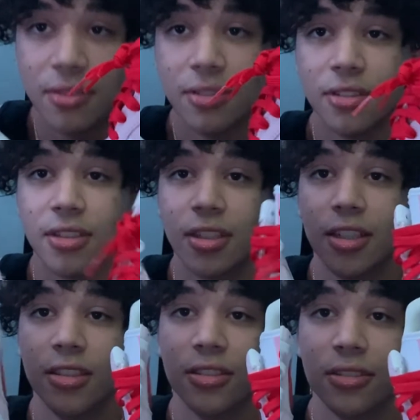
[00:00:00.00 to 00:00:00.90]
course, the
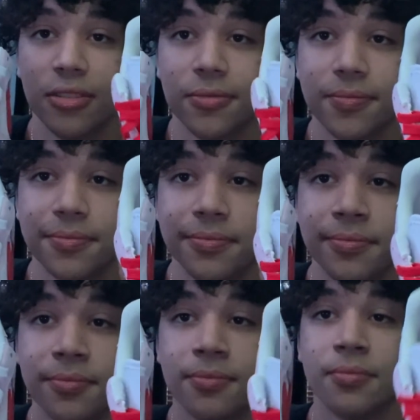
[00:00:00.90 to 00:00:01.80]
colors.
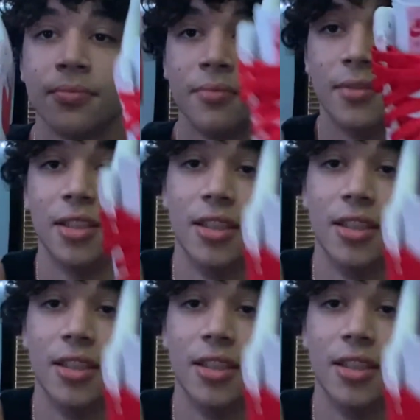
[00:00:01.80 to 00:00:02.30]
And